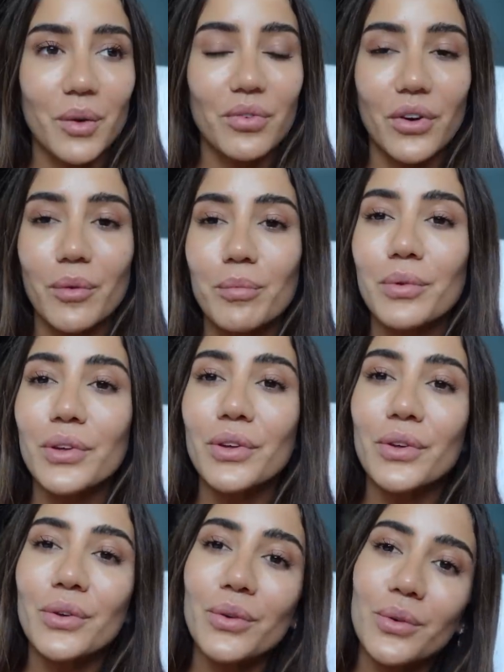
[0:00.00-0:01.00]
for a
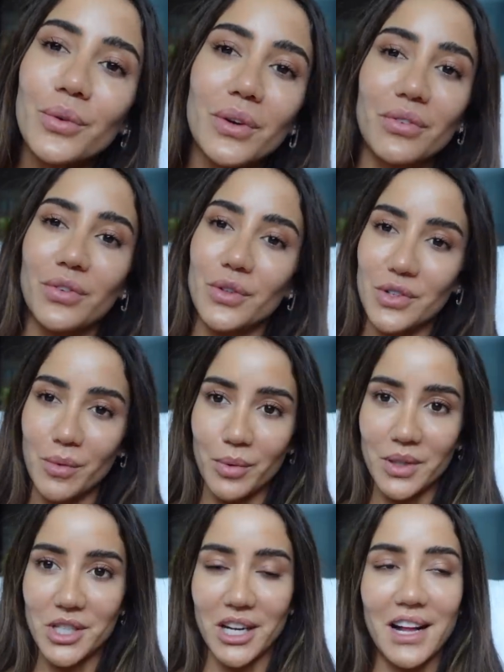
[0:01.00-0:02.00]
beautiful trip
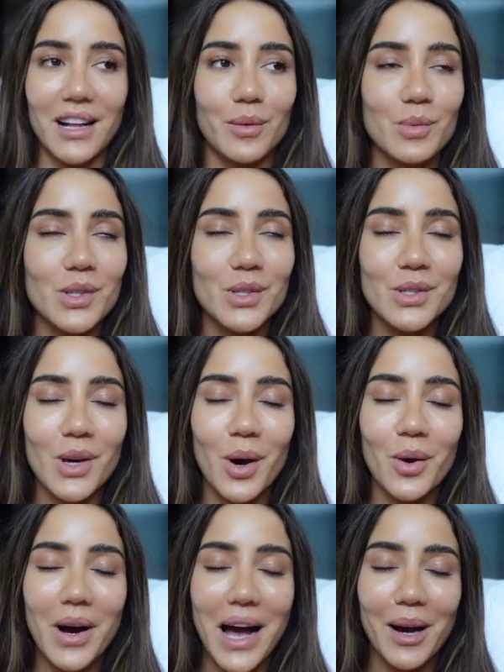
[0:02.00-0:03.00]
with Chanel. I'm
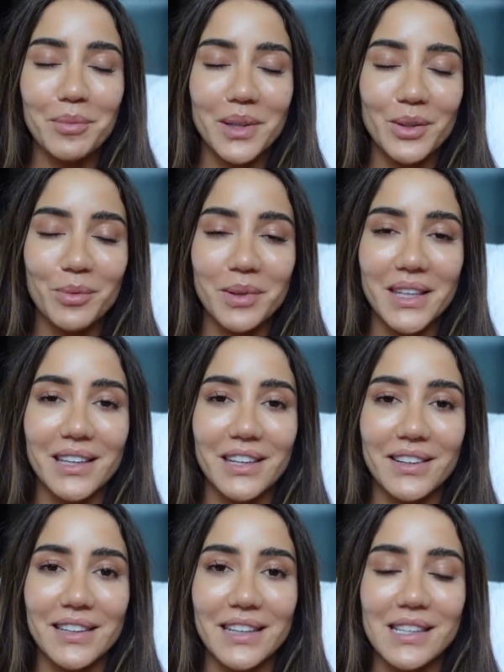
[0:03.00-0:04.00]
so happy to be
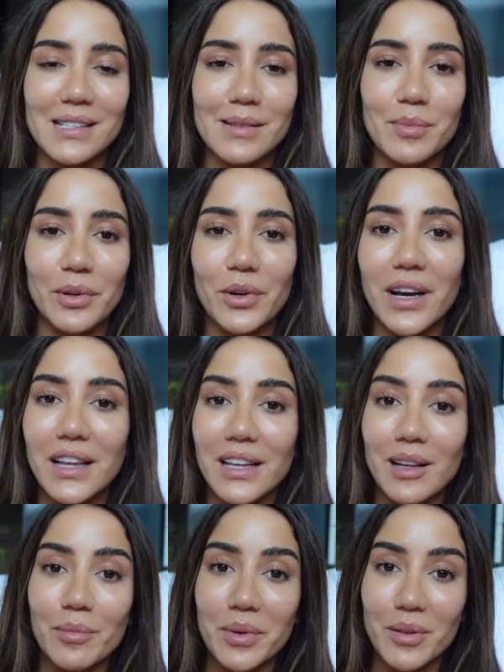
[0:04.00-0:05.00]
here and explore a
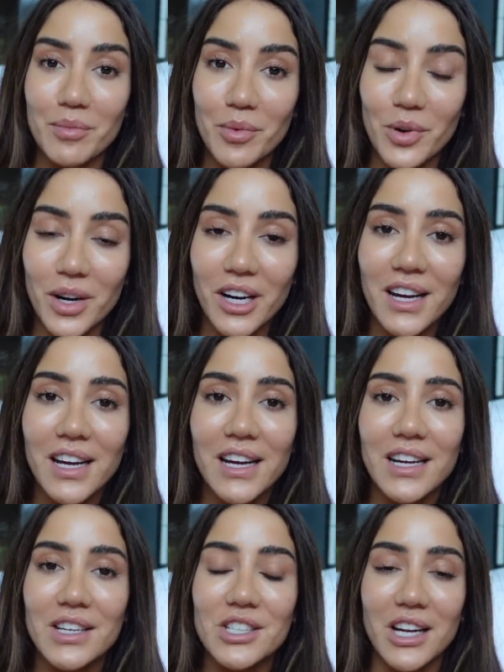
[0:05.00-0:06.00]
little bit more
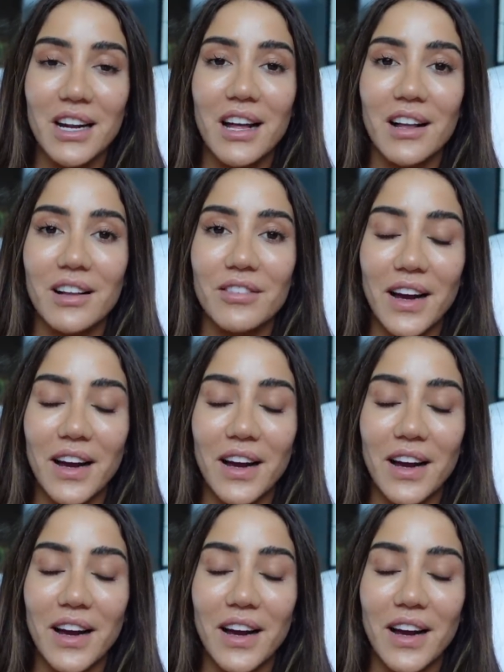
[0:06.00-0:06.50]
Chanel